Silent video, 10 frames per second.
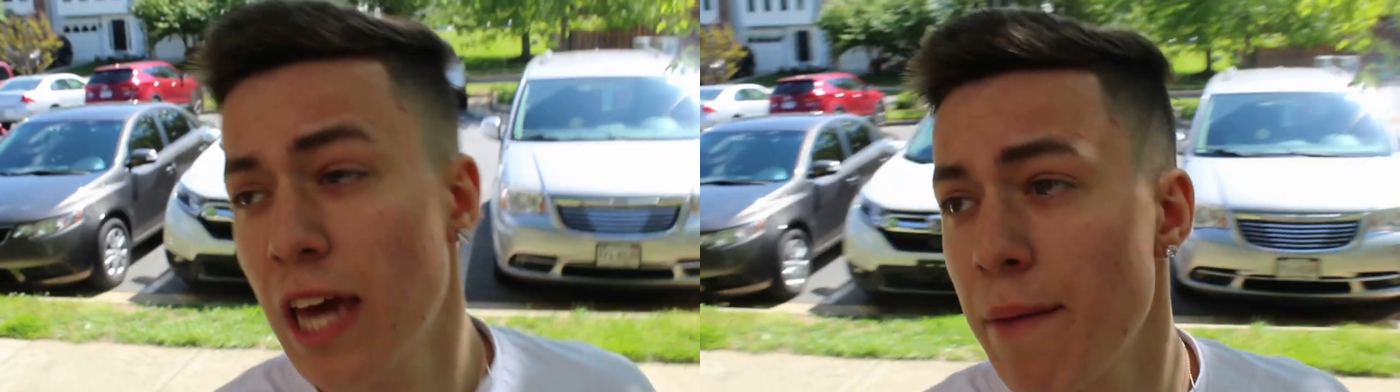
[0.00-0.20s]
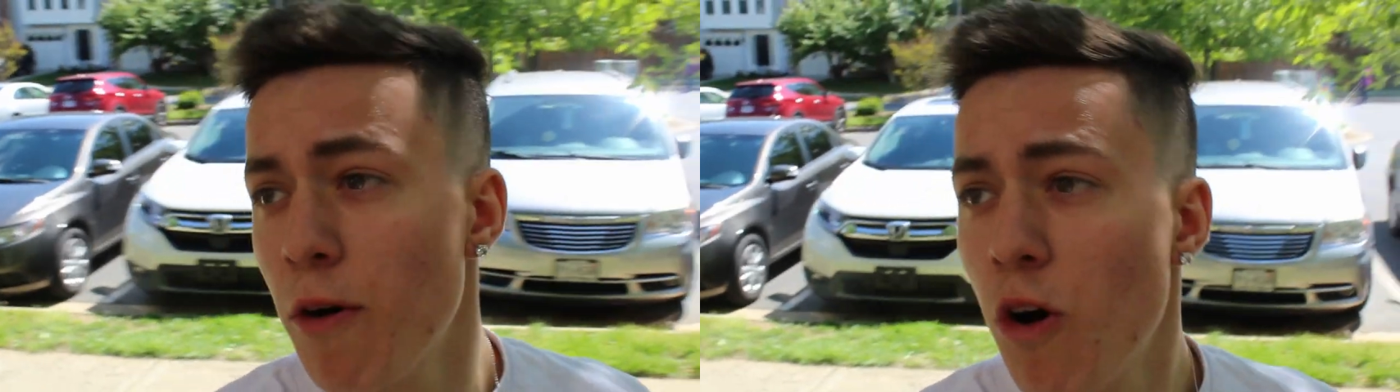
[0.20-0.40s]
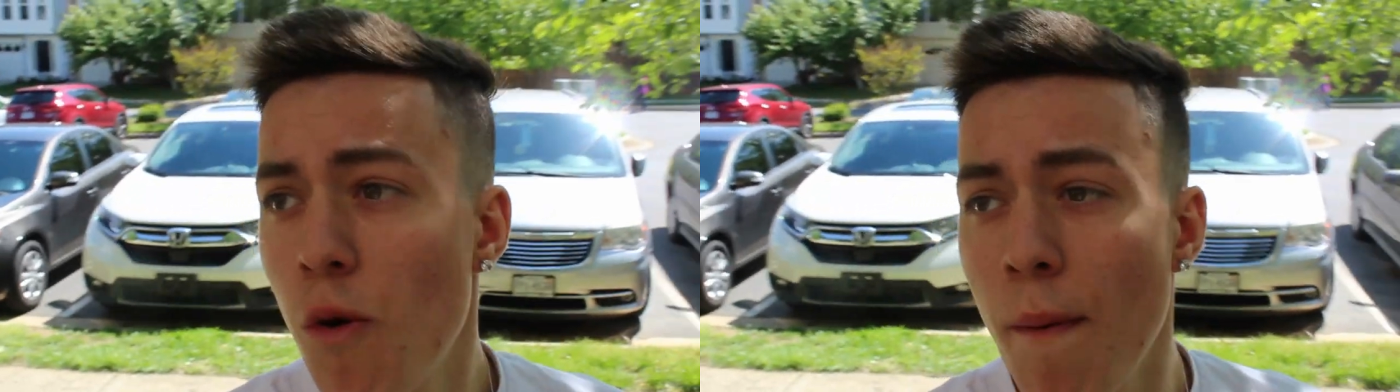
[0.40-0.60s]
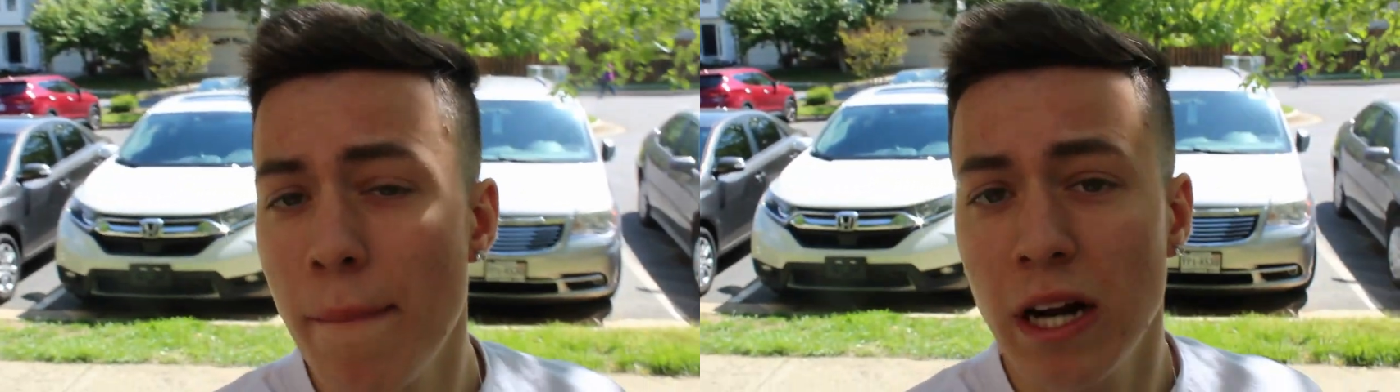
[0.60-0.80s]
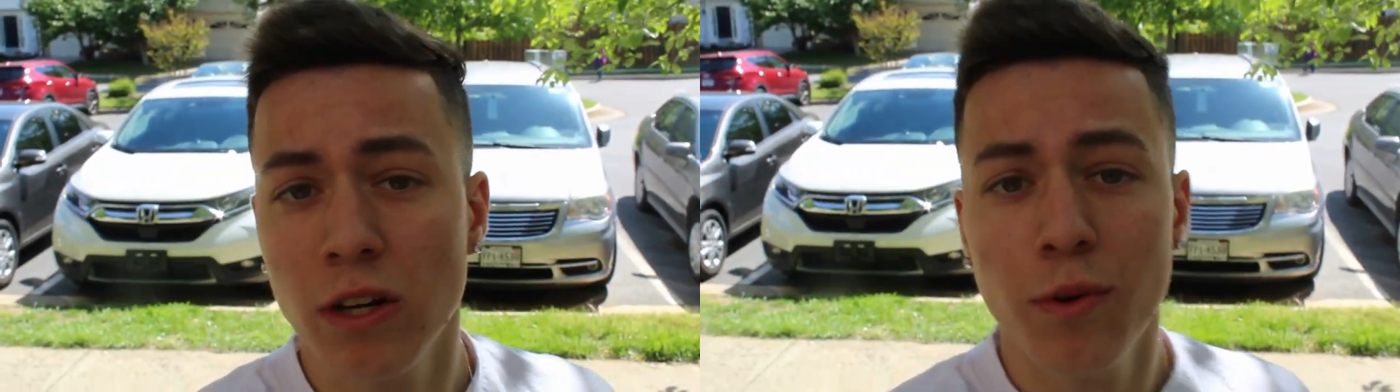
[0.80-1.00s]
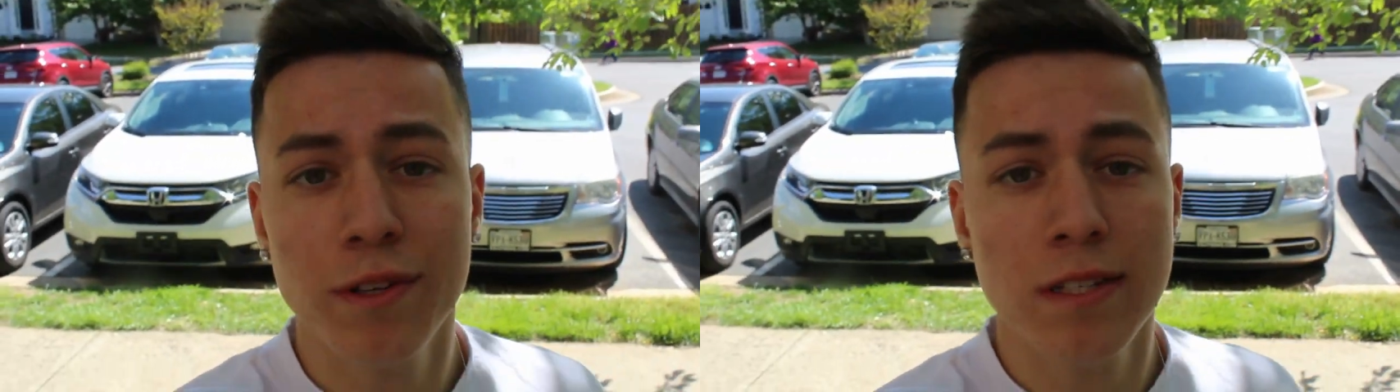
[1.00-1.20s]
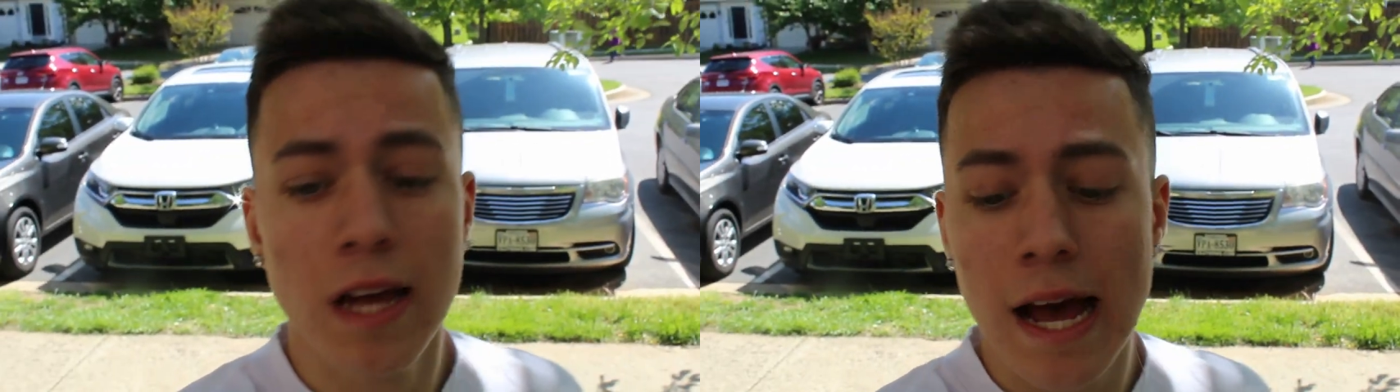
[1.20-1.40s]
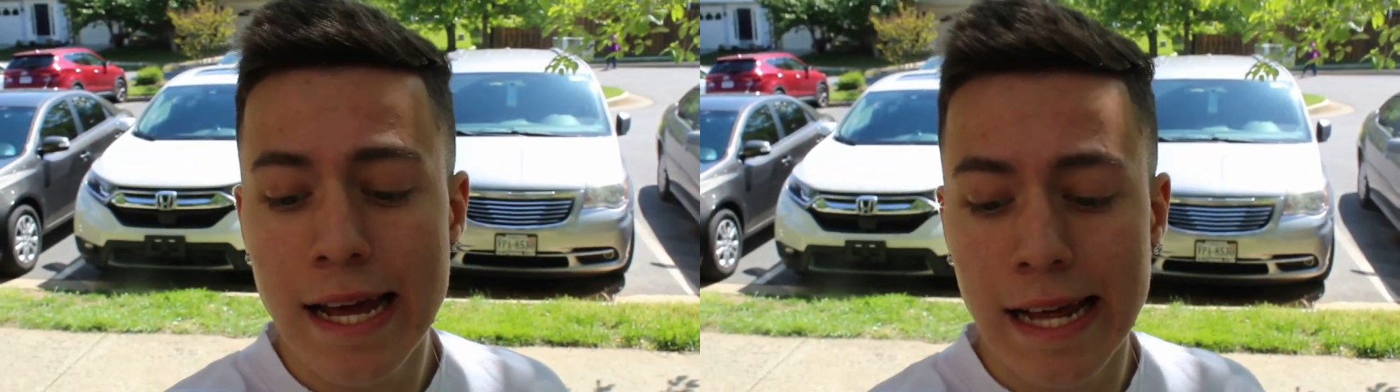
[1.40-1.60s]
came home, I'm about to go
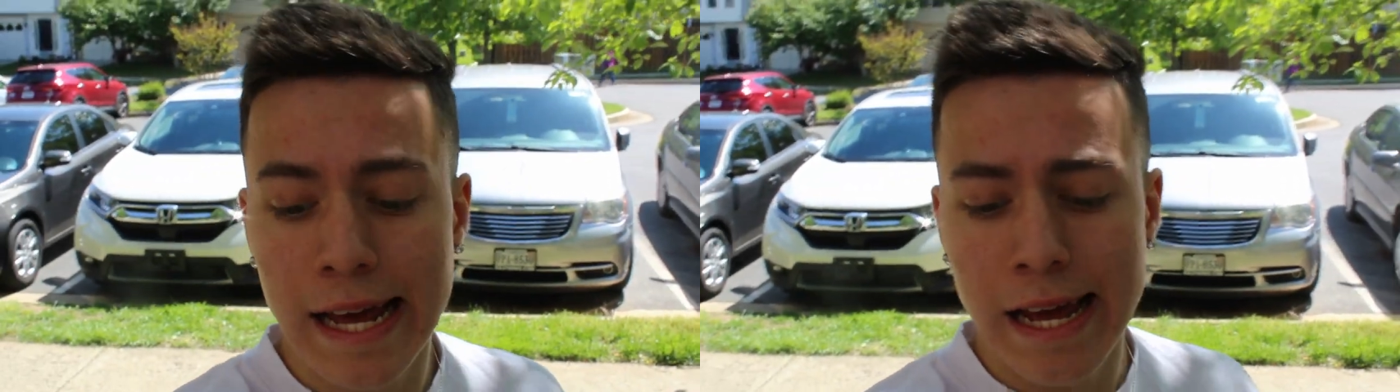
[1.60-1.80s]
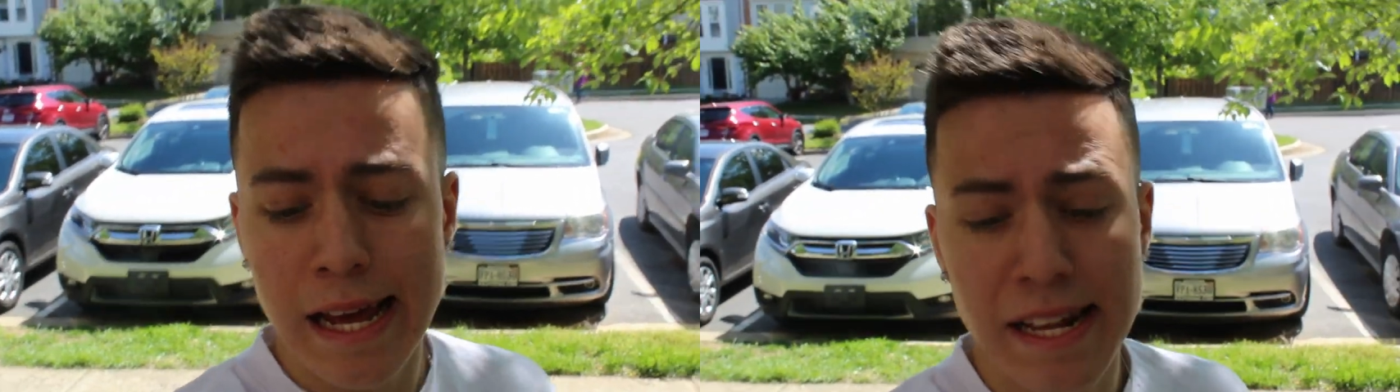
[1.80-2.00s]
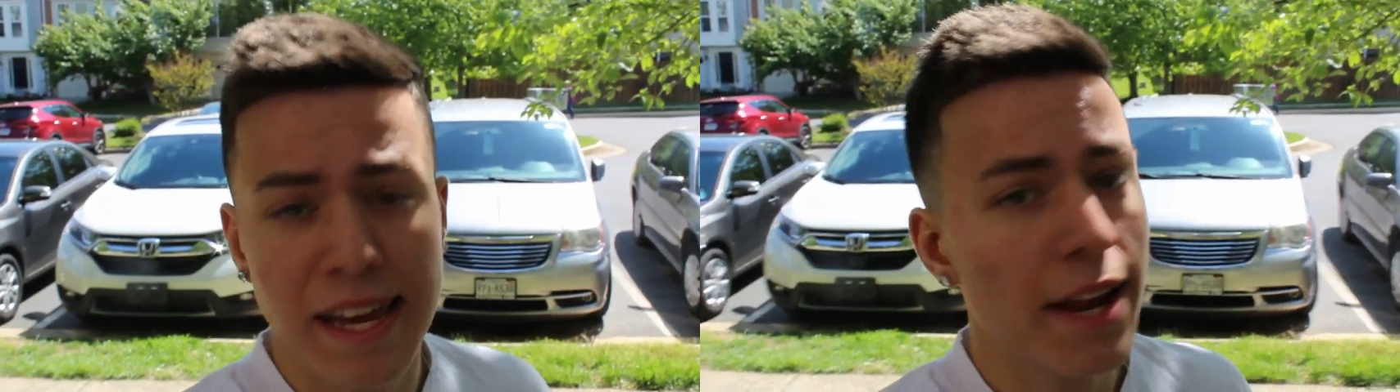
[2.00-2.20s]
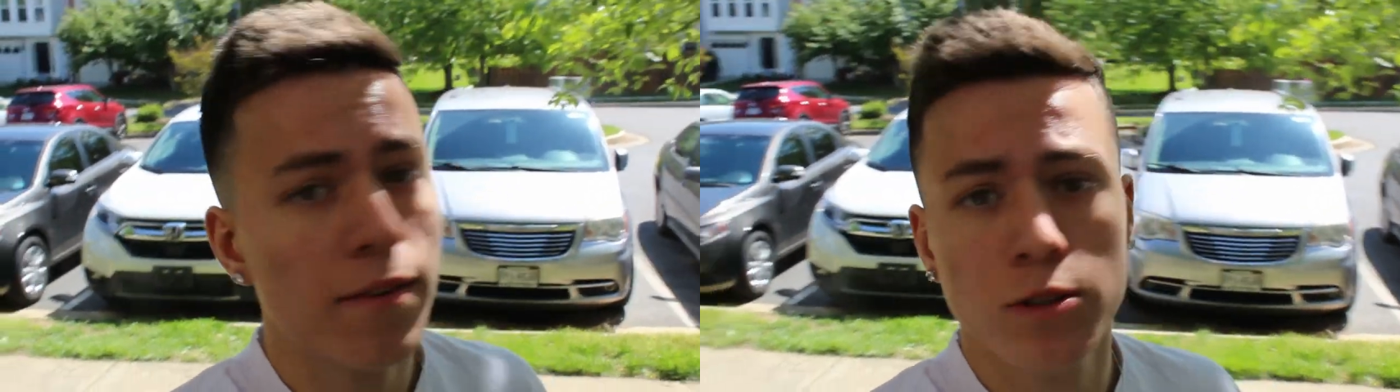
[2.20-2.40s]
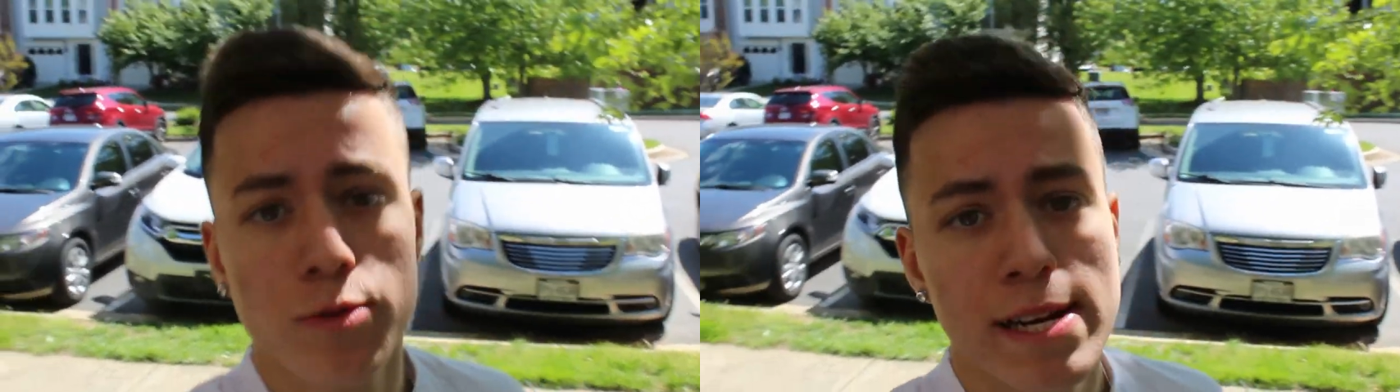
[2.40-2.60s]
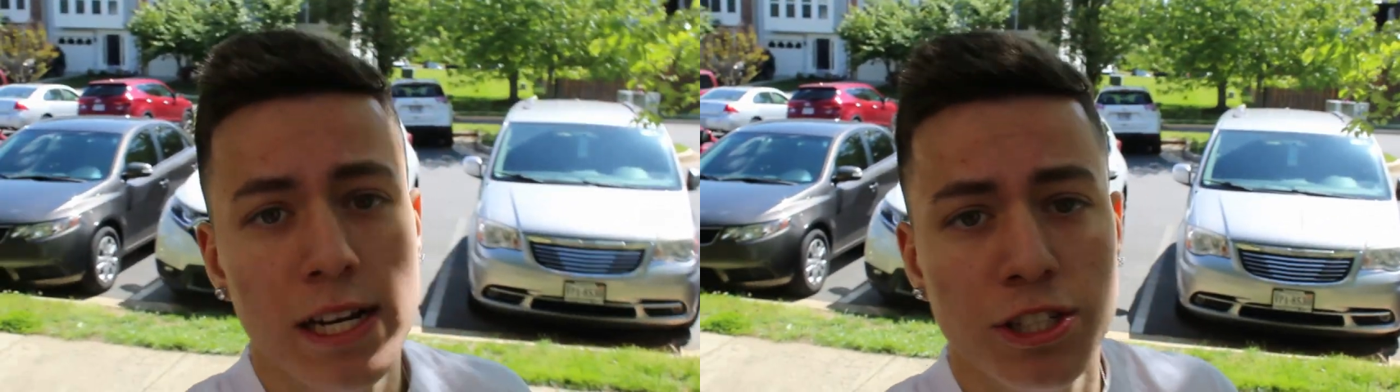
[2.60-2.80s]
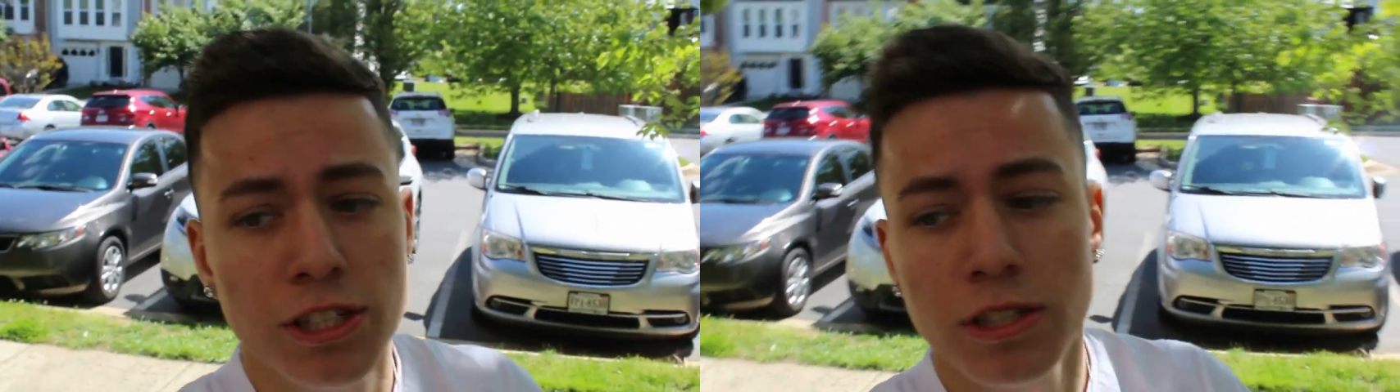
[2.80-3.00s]
inside and get everyone's reaction,